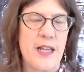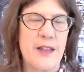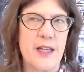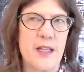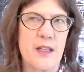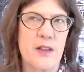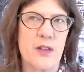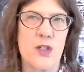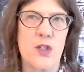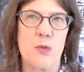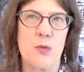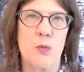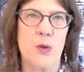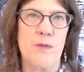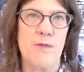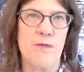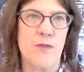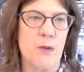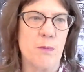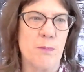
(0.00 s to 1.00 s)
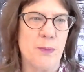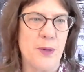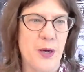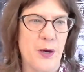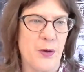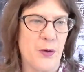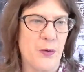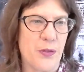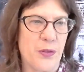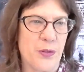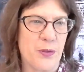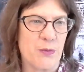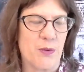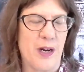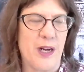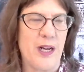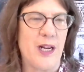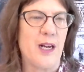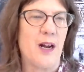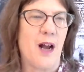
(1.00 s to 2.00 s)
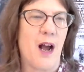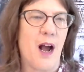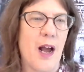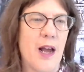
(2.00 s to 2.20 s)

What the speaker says: And I think there's room for both, right?